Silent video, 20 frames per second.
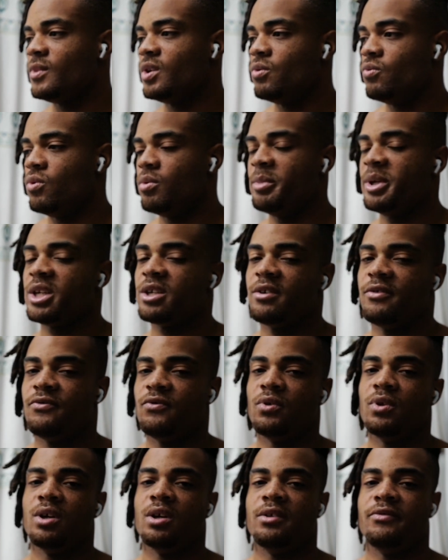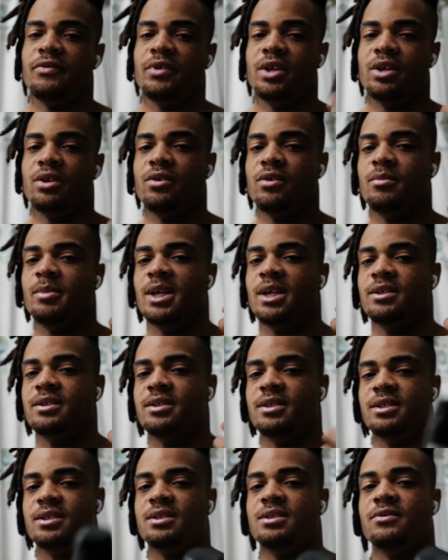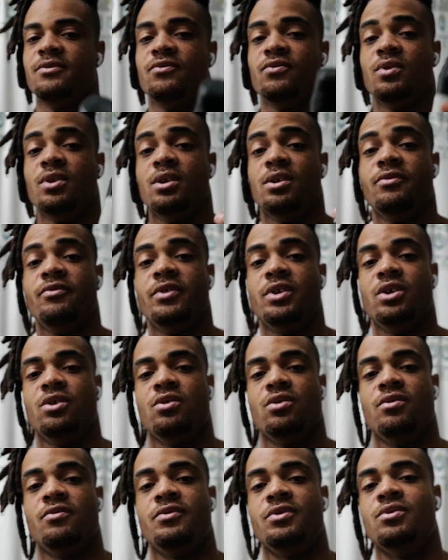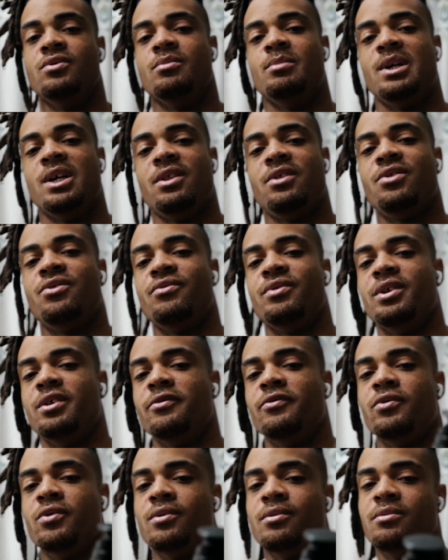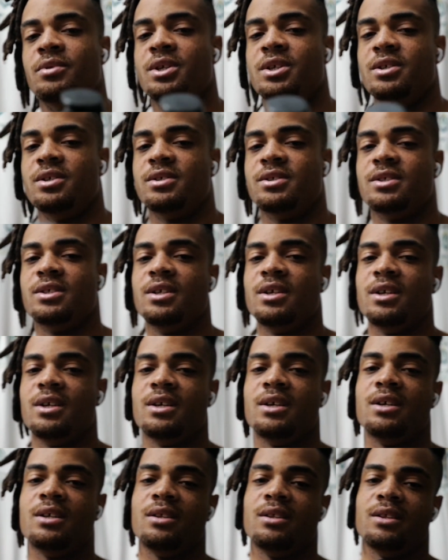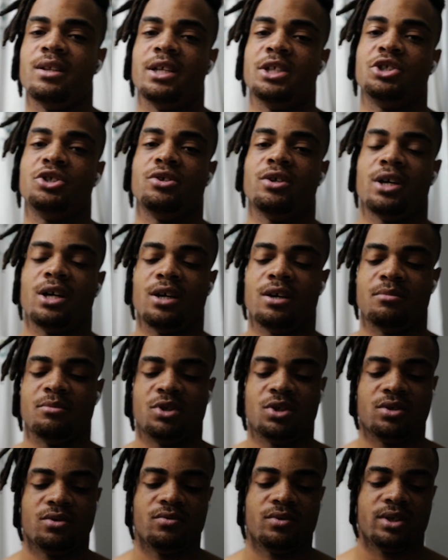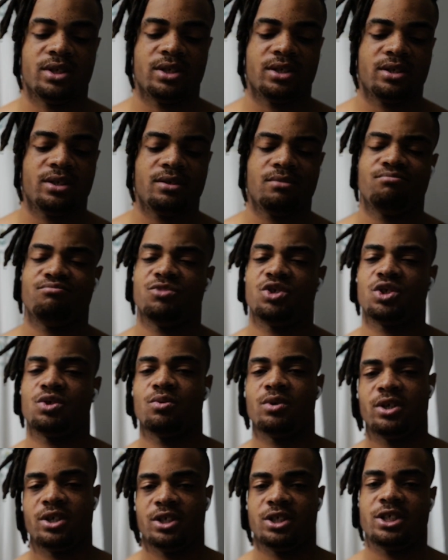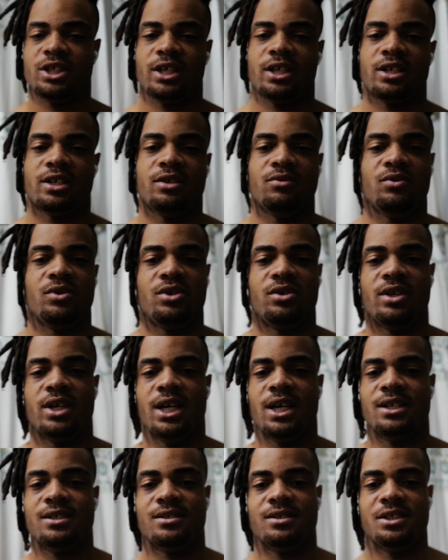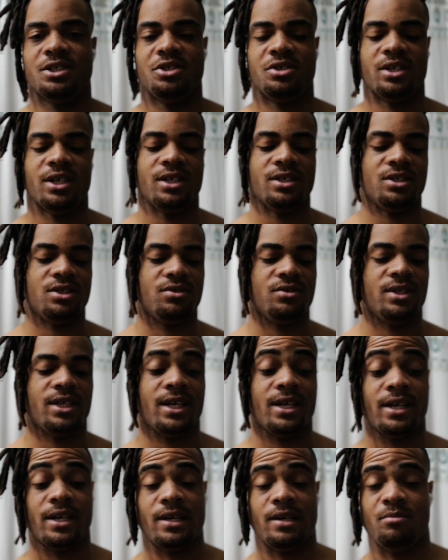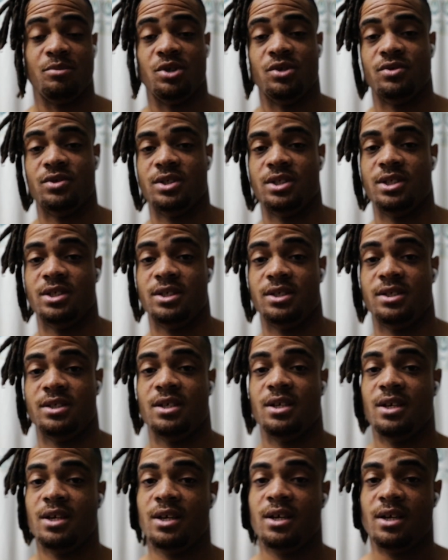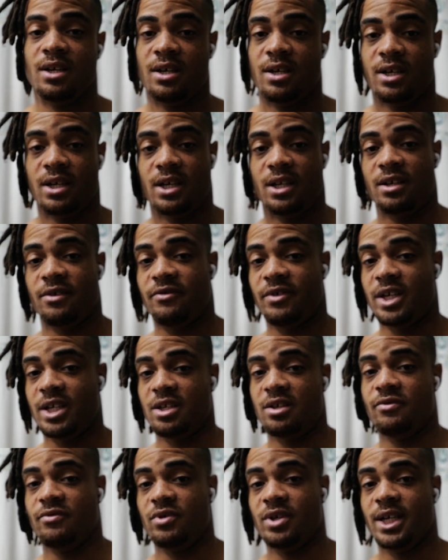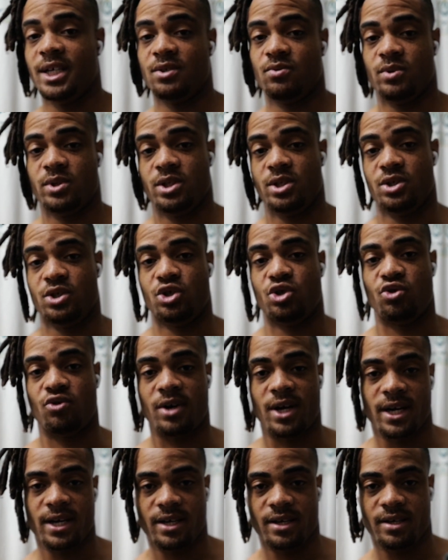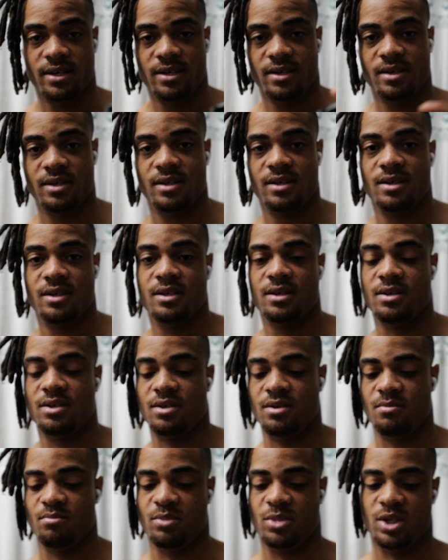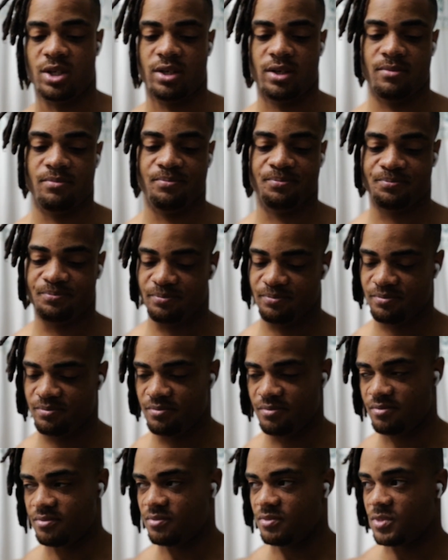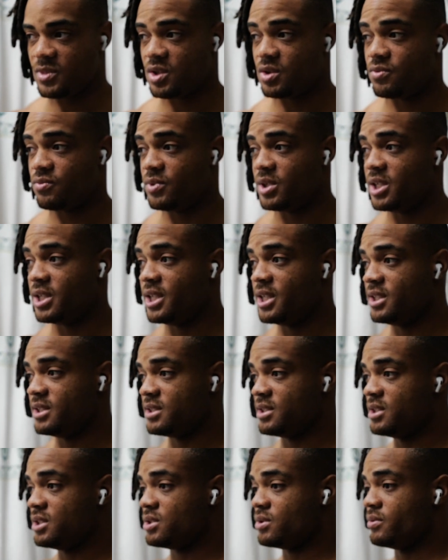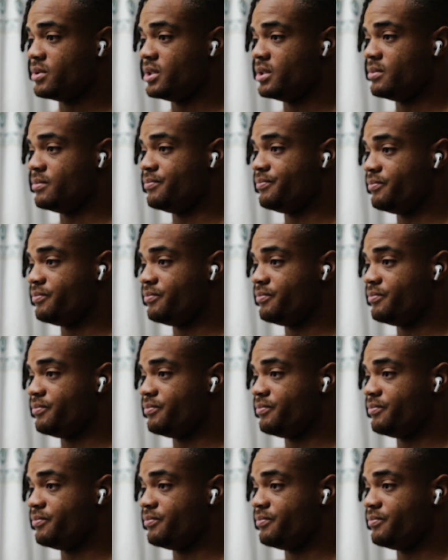we'll make a full-on video about this, full-on video review in about 3 to 4 weeks, let you know how I'm doing with it. Just wanted to check in with you guys and let you guys know that I am using this, and if any of you guys wanted to try it. But 3 days into it,